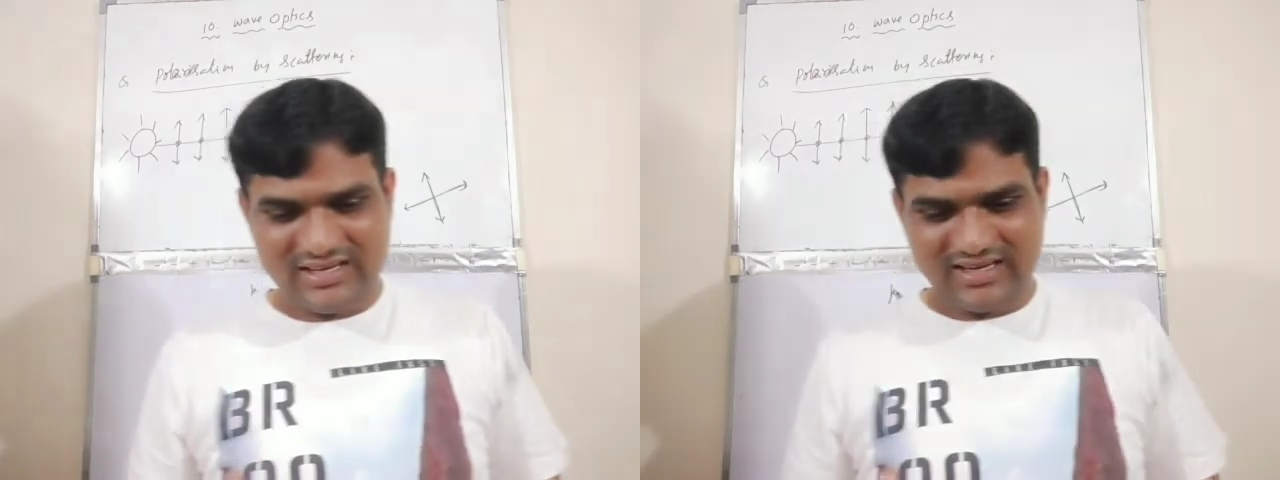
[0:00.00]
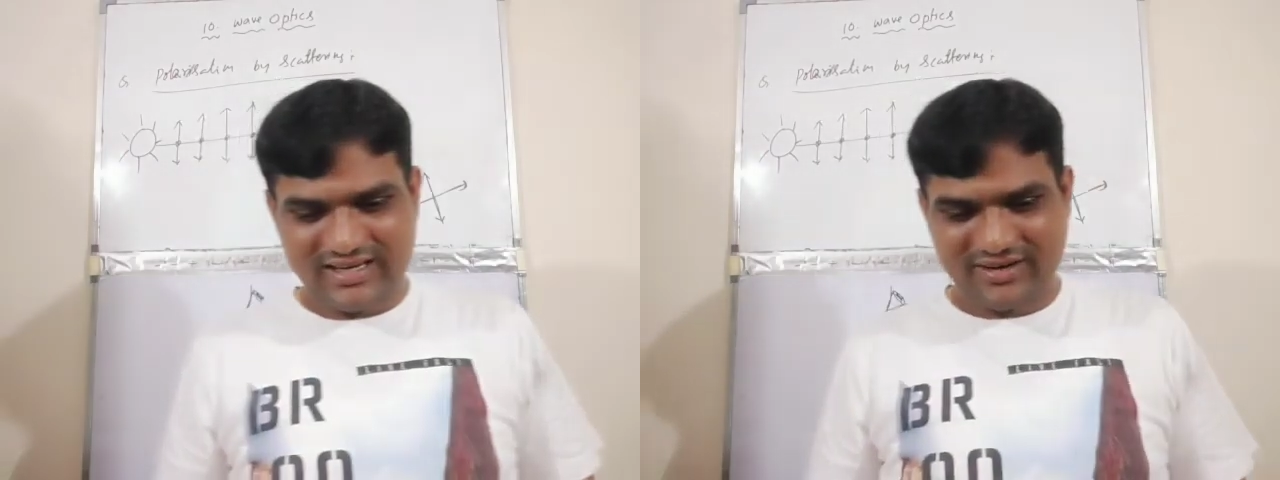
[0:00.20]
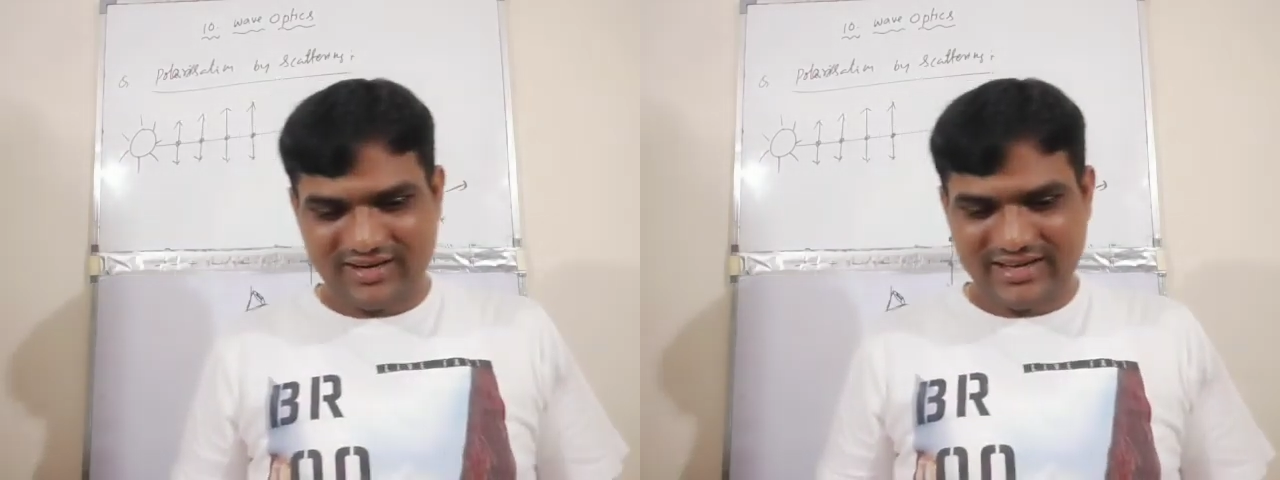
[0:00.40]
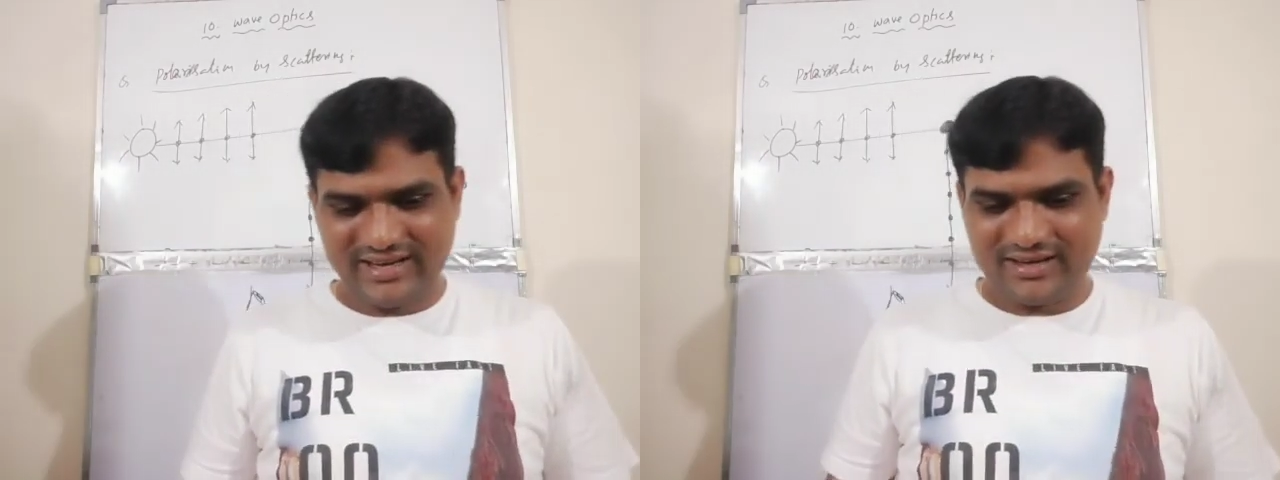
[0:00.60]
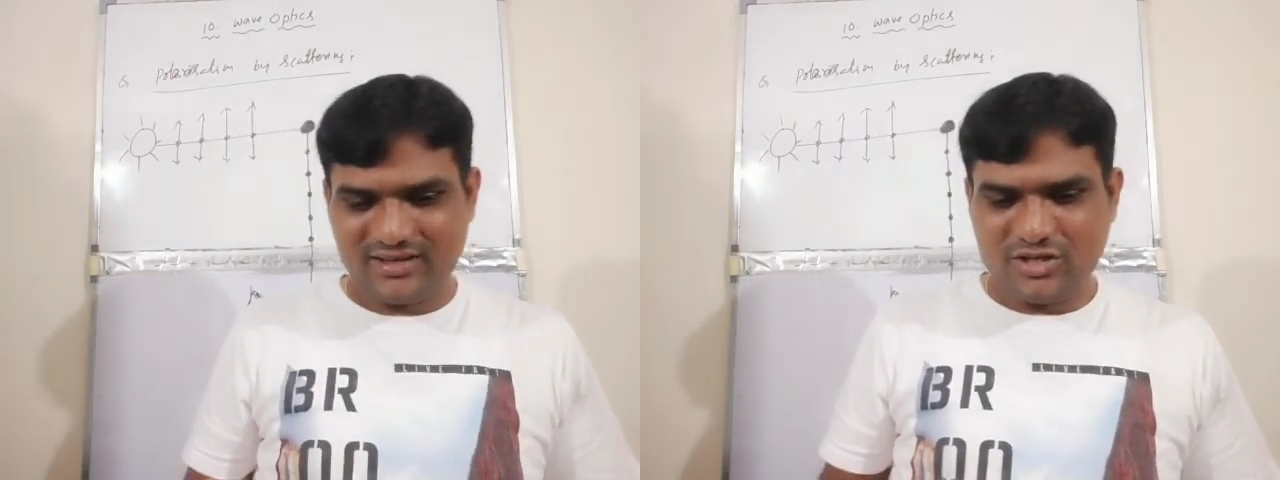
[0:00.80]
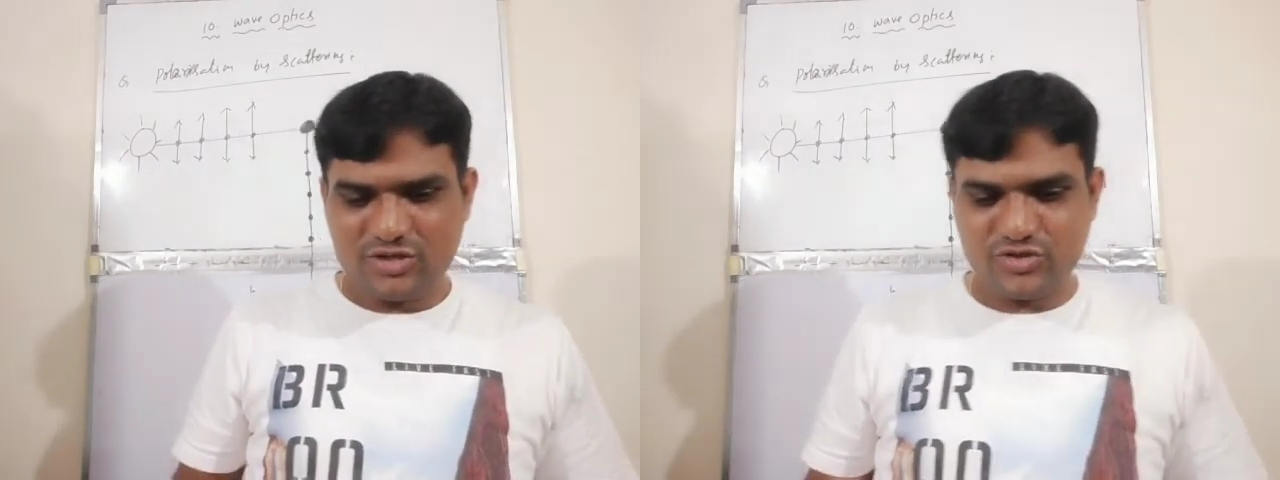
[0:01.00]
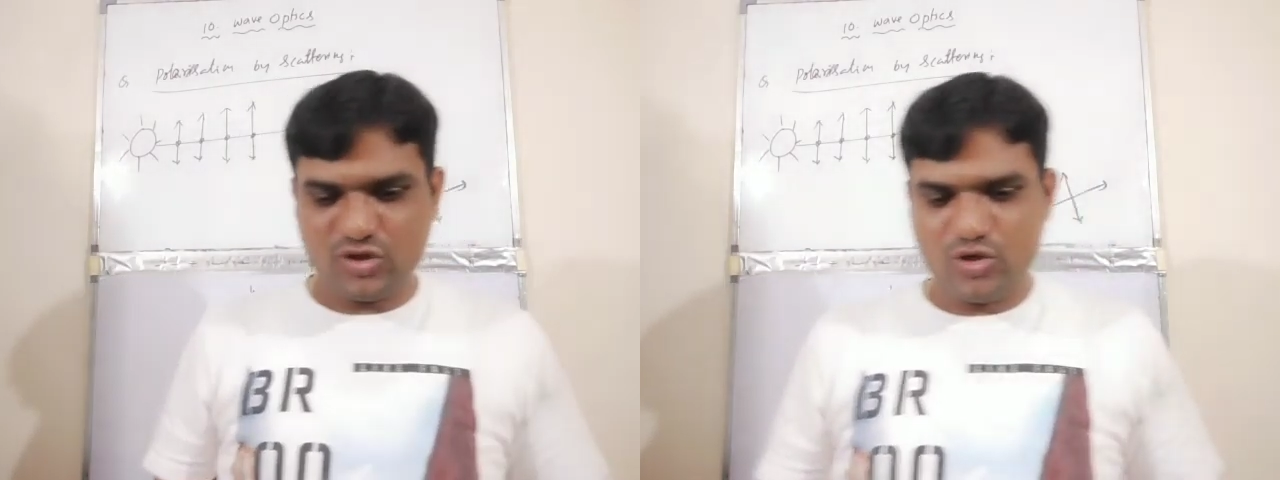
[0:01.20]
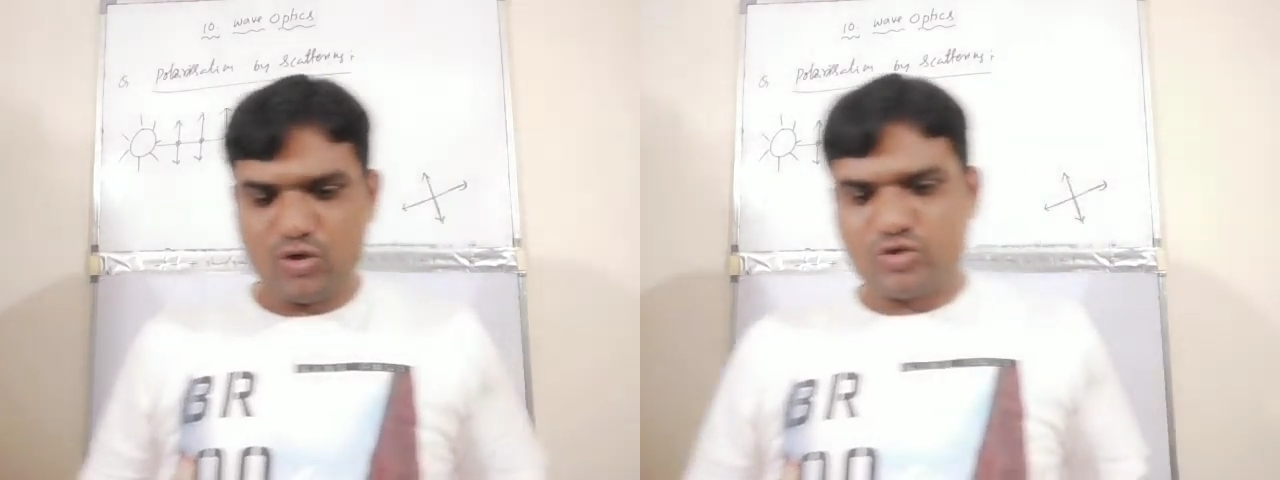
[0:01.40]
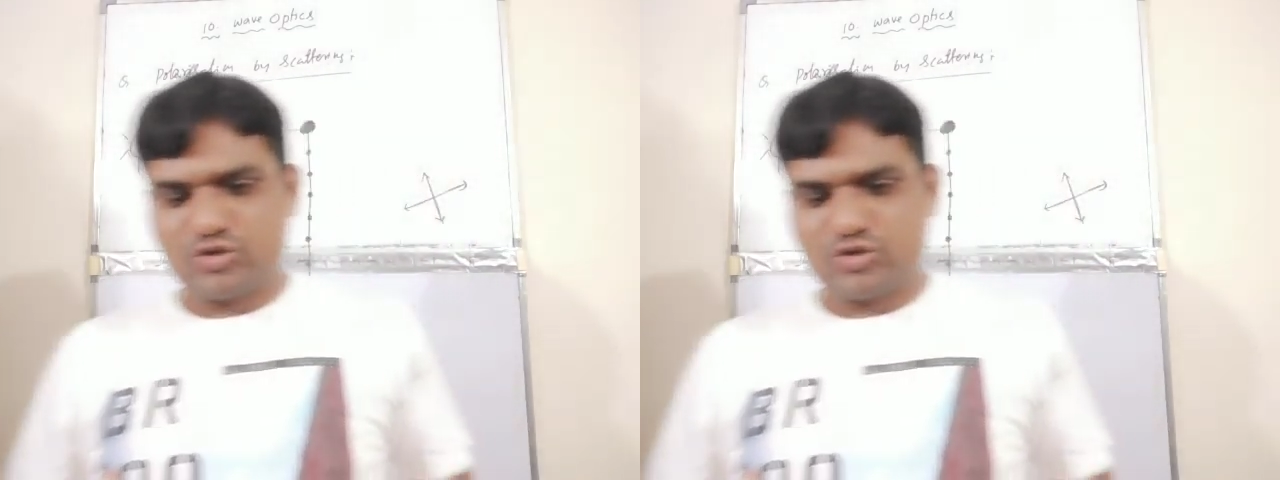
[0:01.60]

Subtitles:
Are you clear? So